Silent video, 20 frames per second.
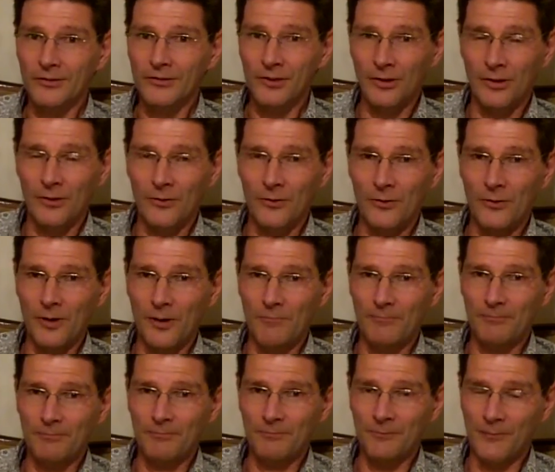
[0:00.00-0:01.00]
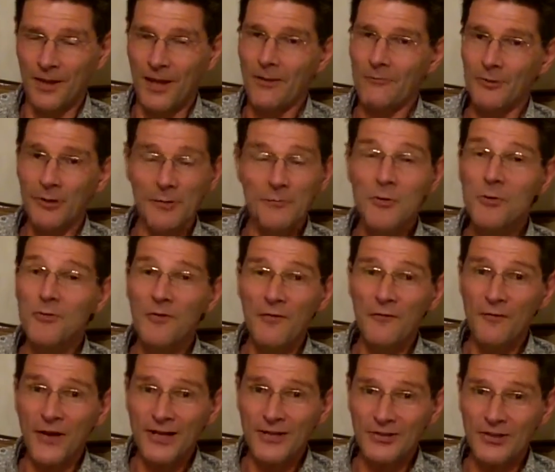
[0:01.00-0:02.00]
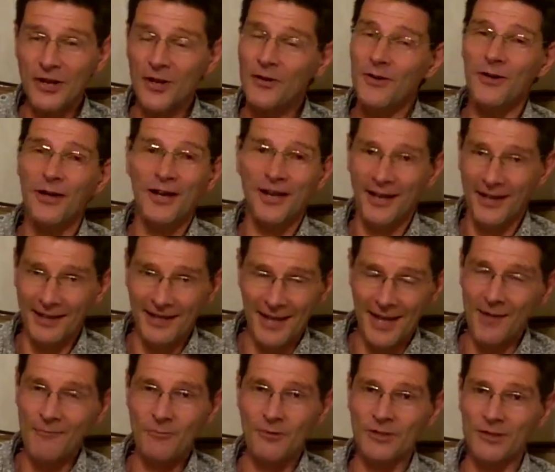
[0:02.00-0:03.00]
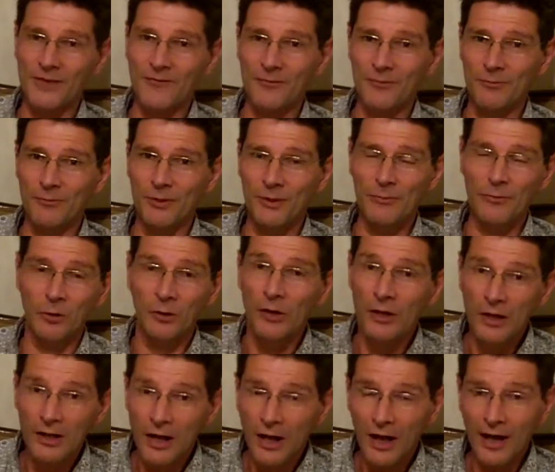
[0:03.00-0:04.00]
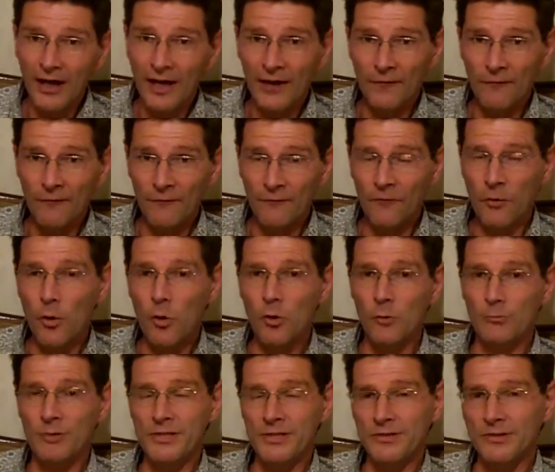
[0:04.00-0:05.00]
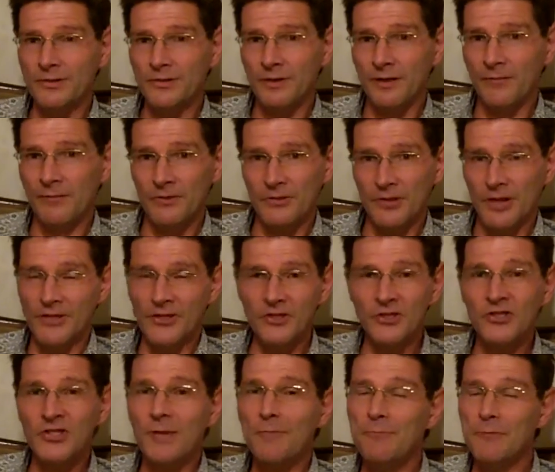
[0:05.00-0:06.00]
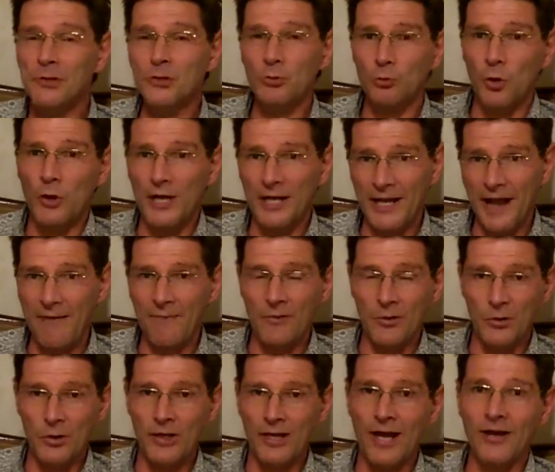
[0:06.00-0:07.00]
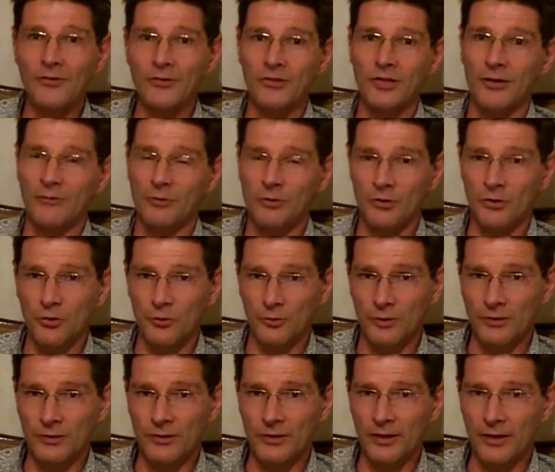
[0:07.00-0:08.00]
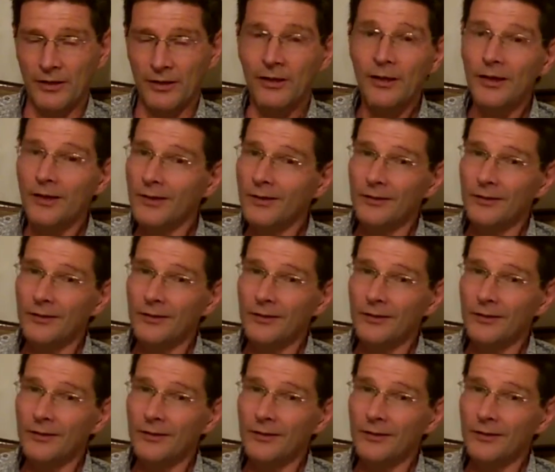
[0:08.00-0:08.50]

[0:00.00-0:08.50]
So now I'm going to move it faster, again with different people. I had four business conversations in between everything else I was doing today,